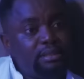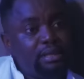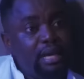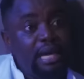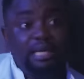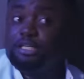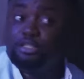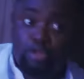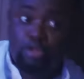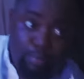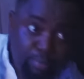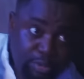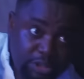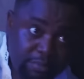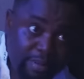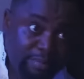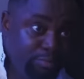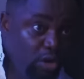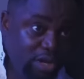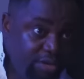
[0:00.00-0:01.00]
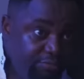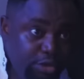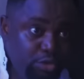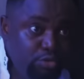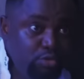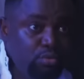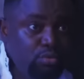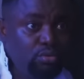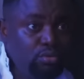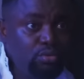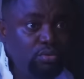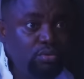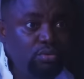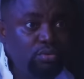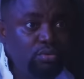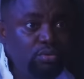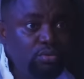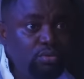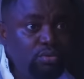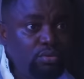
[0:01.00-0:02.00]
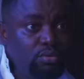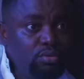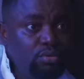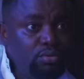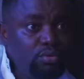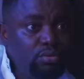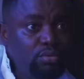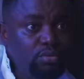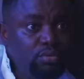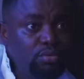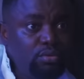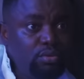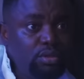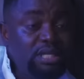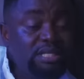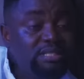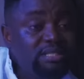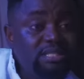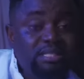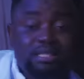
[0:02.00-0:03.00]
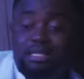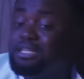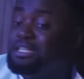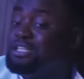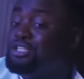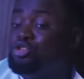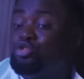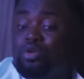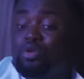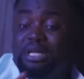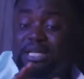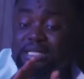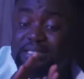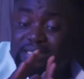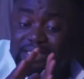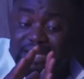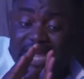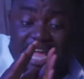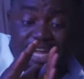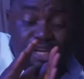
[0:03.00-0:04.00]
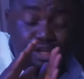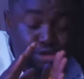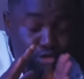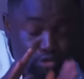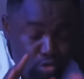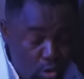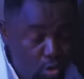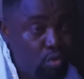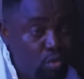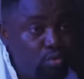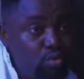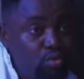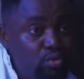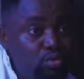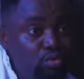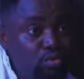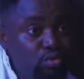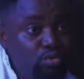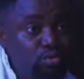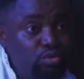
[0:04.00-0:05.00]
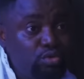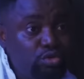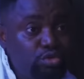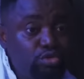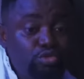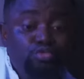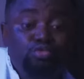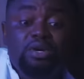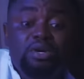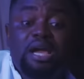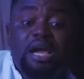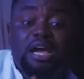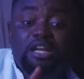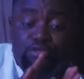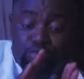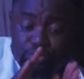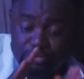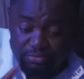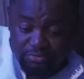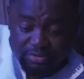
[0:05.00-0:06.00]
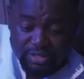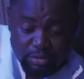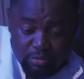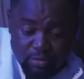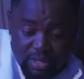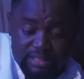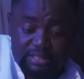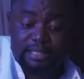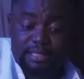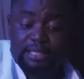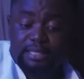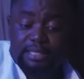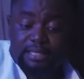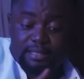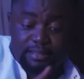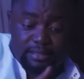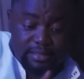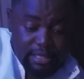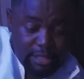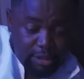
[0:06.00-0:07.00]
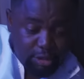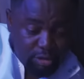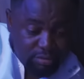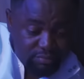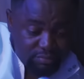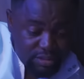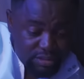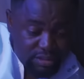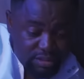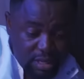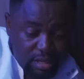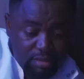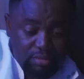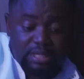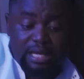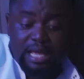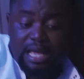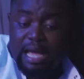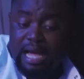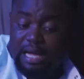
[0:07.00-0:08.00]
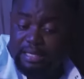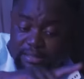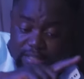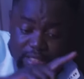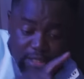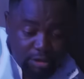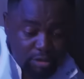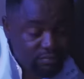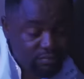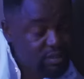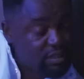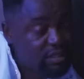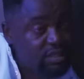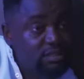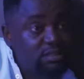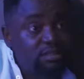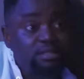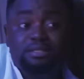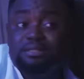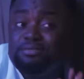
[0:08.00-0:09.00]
And it's not possible. I'm not giving you. Listen, the only thing I know you can do very well is take care of this house and take care of the kids.